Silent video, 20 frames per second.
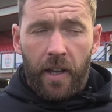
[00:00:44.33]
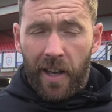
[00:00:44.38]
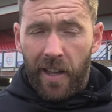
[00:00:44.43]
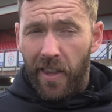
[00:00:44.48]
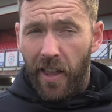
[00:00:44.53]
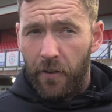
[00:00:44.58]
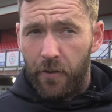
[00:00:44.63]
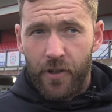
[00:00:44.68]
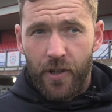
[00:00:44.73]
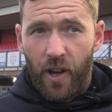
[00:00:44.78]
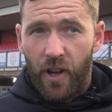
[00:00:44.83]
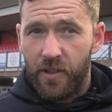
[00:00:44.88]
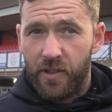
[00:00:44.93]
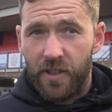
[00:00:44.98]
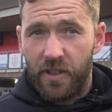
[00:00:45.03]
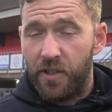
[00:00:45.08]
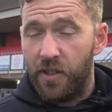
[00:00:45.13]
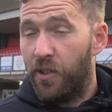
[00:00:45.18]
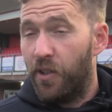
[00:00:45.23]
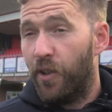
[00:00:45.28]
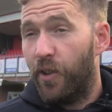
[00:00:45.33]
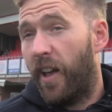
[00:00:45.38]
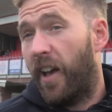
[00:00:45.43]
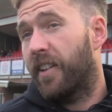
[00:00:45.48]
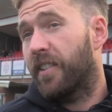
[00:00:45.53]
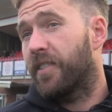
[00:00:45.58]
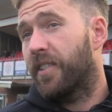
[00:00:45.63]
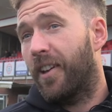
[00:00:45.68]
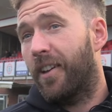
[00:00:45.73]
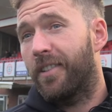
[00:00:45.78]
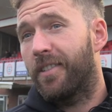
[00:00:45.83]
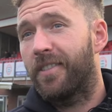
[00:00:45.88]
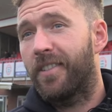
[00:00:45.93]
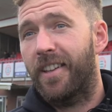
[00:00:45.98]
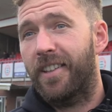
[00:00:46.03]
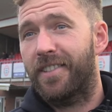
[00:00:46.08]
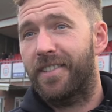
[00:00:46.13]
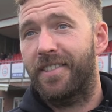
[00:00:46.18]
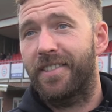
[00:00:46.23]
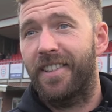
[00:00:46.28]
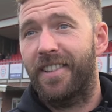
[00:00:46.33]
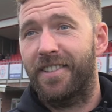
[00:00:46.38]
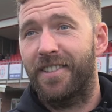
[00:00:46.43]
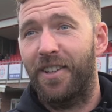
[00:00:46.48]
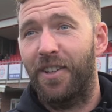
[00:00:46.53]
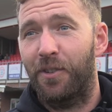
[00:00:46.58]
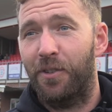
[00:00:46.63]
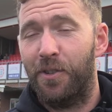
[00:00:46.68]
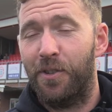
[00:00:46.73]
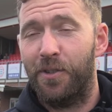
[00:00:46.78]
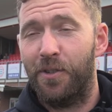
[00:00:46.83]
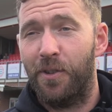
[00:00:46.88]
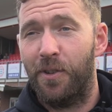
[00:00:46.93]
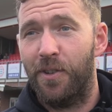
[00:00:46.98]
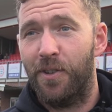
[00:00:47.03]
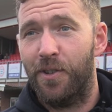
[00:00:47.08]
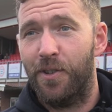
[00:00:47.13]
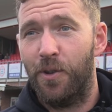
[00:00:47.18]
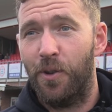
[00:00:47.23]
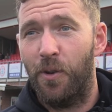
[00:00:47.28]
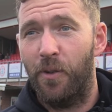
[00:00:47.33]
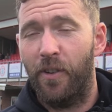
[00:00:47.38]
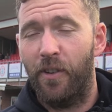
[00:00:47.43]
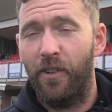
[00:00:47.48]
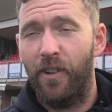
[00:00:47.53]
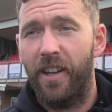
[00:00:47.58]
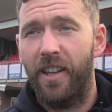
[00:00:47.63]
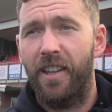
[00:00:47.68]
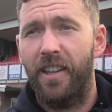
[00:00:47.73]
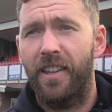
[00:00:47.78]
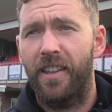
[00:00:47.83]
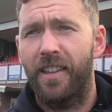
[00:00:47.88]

enough chances to do that. So that's the long and short of it, really.